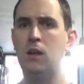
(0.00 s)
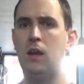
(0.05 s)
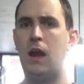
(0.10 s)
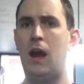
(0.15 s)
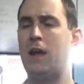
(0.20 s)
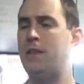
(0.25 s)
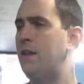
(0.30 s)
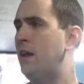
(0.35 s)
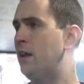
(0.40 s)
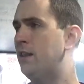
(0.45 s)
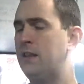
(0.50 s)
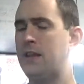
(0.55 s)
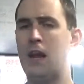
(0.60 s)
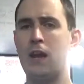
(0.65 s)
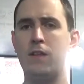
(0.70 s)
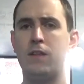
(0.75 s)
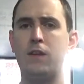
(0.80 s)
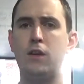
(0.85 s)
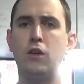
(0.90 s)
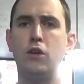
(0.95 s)
And then at the end
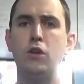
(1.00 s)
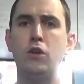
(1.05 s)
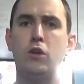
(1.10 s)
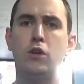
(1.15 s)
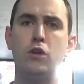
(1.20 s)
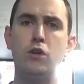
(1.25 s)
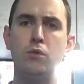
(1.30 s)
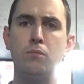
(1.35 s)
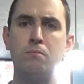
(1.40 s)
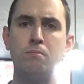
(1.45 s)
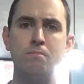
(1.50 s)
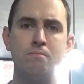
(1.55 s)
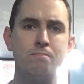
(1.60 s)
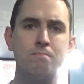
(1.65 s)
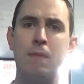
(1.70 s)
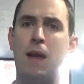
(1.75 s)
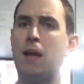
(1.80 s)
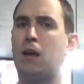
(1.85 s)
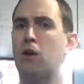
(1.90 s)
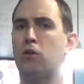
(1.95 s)
of the year, you could do
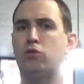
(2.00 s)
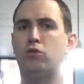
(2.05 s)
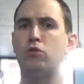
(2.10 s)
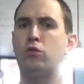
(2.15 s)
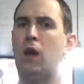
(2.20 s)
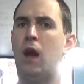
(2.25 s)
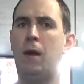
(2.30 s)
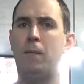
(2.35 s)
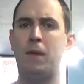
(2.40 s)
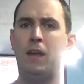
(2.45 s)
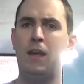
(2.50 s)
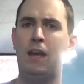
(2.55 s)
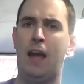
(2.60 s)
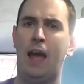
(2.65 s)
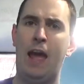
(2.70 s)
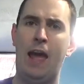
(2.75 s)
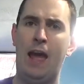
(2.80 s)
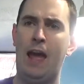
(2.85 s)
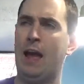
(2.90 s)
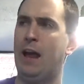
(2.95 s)
Mako Tsunami
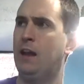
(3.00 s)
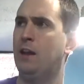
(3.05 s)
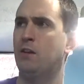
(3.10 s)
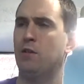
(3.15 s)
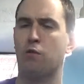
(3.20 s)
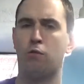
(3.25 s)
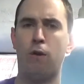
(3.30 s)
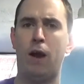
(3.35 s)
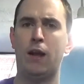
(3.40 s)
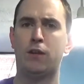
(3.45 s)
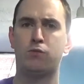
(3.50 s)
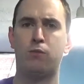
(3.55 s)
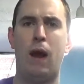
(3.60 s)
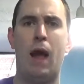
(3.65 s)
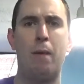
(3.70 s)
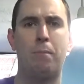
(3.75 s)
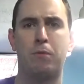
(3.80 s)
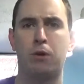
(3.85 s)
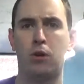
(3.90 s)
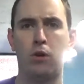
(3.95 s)
and Rex
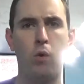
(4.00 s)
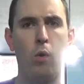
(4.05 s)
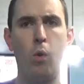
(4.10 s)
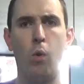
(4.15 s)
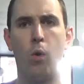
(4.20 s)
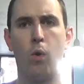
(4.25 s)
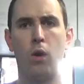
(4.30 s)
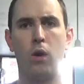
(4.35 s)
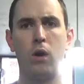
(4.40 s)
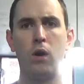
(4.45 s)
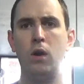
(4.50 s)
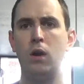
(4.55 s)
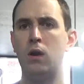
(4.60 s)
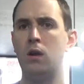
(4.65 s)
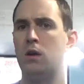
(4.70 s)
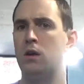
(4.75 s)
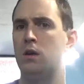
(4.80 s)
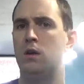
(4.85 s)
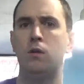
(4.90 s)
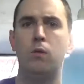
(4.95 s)
Raptor, or
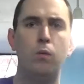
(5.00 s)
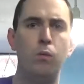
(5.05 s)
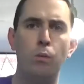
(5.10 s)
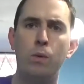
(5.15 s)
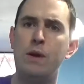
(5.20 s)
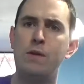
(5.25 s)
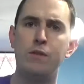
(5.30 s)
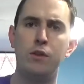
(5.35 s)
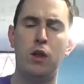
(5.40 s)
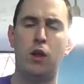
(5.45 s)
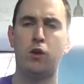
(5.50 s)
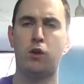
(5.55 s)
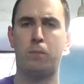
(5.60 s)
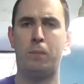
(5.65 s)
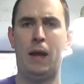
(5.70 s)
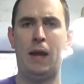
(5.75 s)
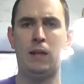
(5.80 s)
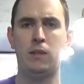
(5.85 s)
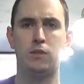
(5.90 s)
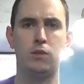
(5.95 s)
Weevil
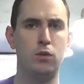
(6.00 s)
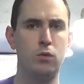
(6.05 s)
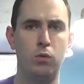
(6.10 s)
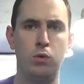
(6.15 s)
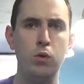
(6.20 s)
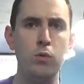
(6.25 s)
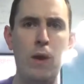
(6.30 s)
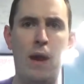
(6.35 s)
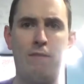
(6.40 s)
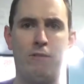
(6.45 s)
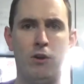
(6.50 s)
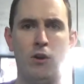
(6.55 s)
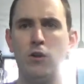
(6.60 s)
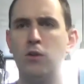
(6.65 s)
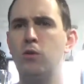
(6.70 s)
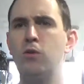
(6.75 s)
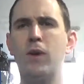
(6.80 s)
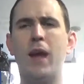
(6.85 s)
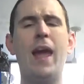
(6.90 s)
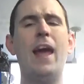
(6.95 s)
Underpants, or whoever.
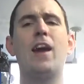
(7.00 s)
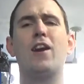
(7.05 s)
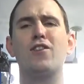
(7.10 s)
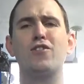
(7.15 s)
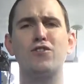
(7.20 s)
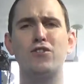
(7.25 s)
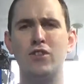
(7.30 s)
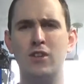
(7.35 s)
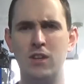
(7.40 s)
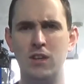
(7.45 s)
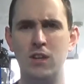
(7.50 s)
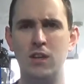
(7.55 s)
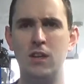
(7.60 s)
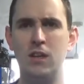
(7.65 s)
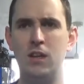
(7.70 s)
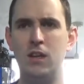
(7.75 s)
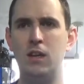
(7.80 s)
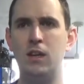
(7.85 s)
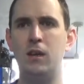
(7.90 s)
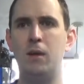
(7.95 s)
Who cares?
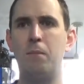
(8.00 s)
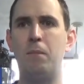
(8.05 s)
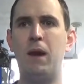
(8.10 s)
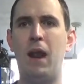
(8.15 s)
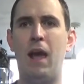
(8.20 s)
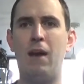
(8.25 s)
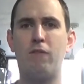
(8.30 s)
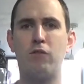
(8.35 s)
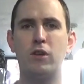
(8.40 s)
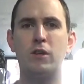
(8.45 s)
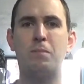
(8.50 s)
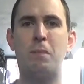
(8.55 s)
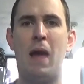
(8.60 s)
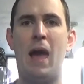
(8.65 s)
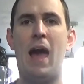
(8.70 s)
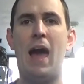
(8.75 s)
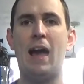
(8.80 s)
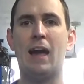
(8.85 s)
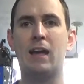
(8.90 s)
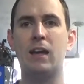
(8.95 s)
But every
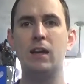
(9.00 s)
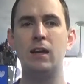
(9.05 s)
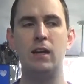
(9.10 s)
pack,